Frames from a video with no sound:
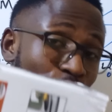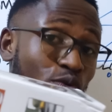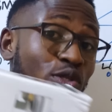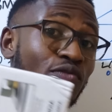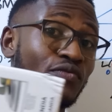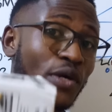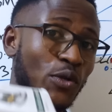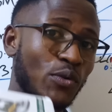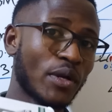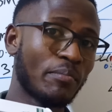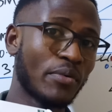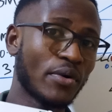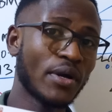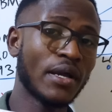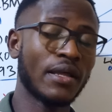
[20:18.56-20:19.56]
is not
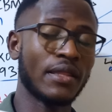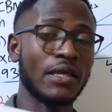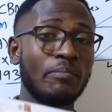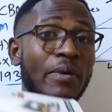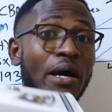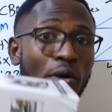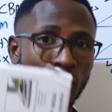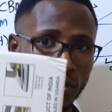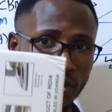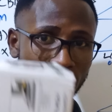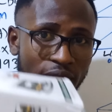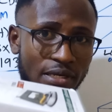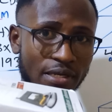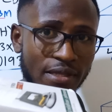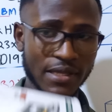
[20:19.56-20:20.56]
valuable, they pack
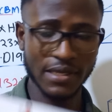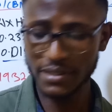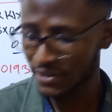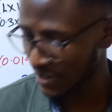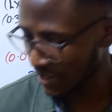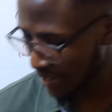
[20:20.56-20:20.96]
only 3 things